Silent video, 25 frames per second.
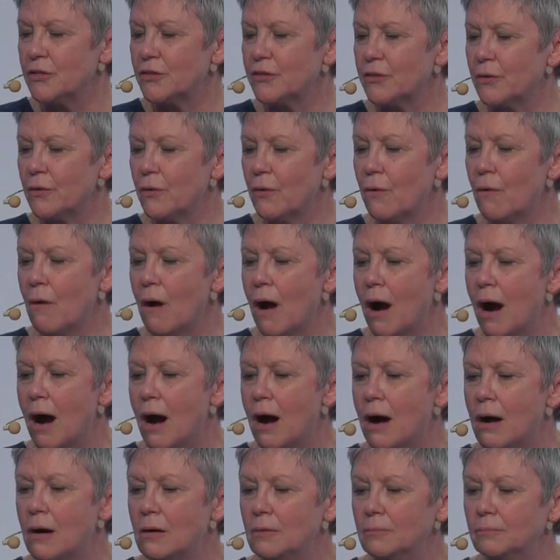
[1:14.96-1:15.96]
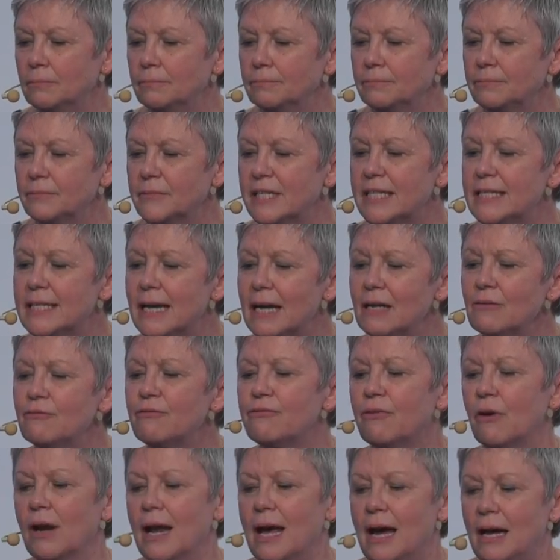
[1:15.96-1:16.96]
So, um, Design
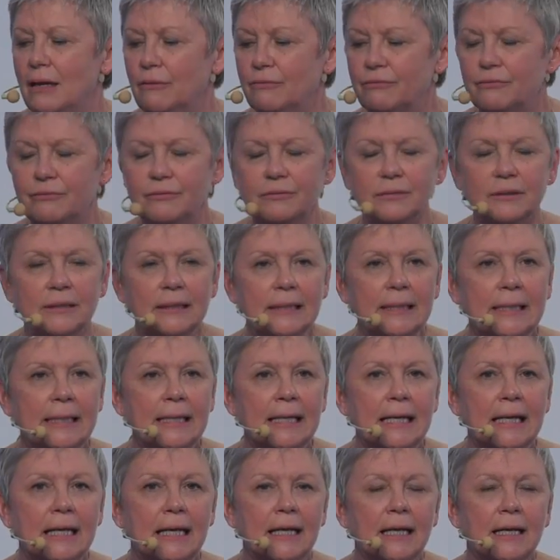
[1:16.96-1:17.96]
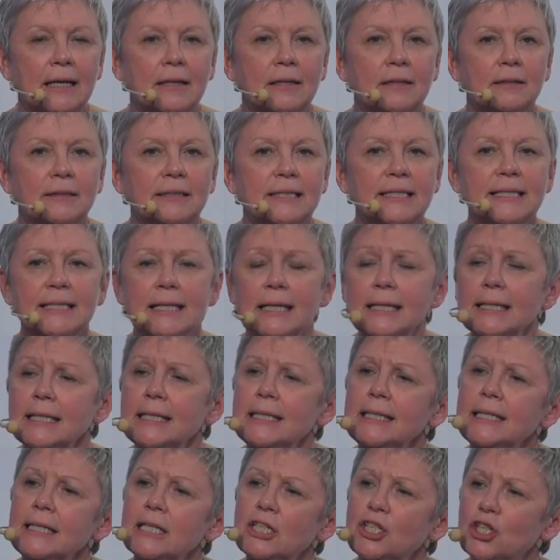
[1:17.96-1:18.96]
for Life. Uh, design
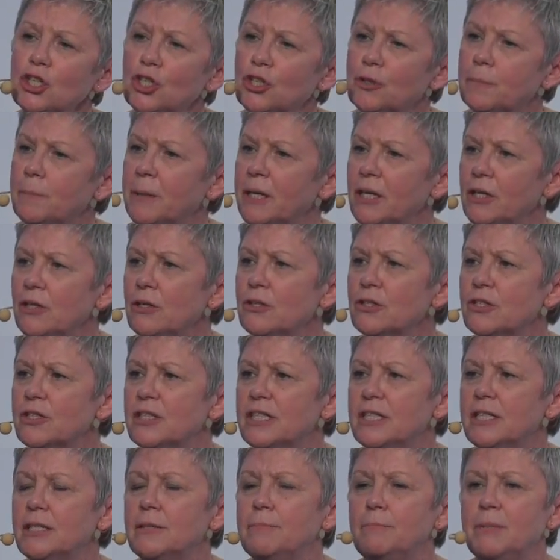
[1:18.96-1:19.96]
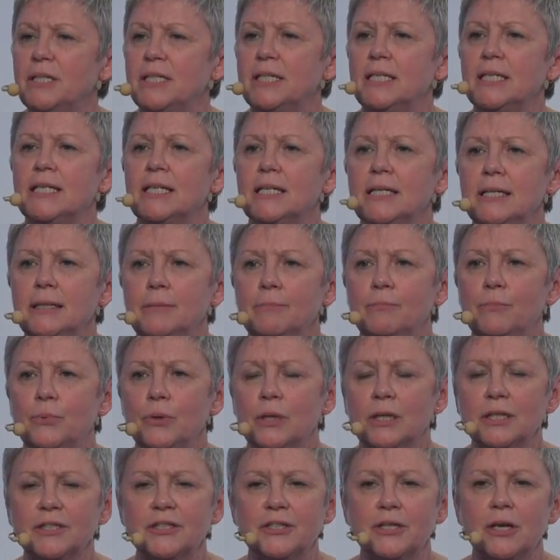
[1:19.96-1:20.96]
in the Age experience did basically
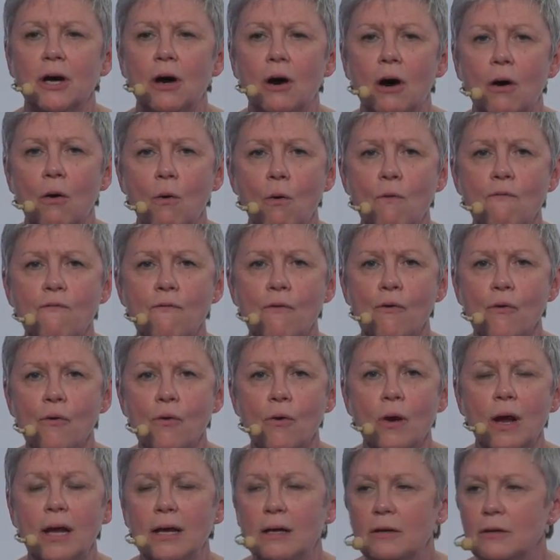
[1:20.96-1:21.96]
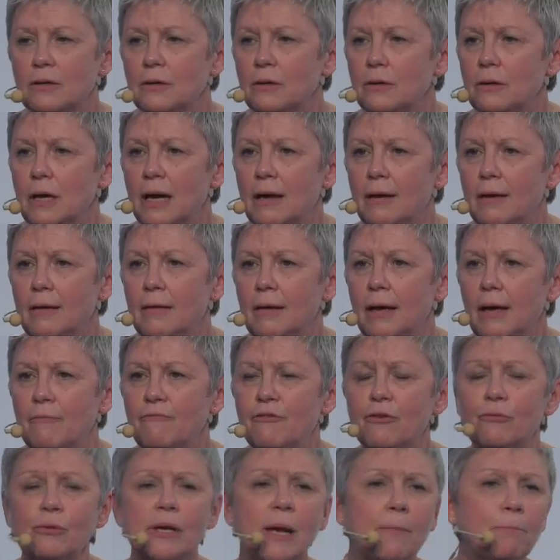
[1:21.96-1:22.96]
build over uh, a, a
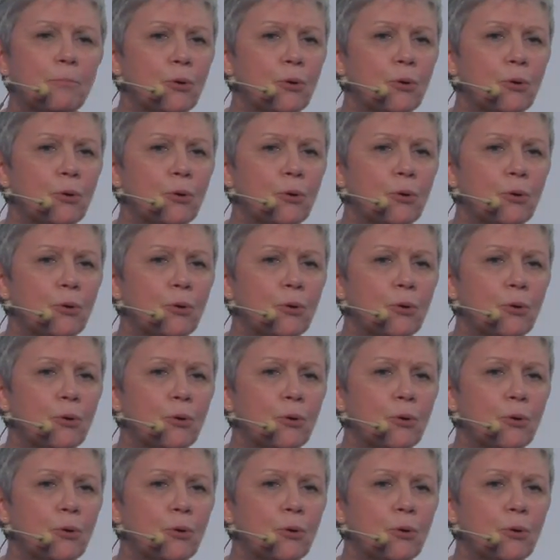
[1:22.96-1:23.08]
very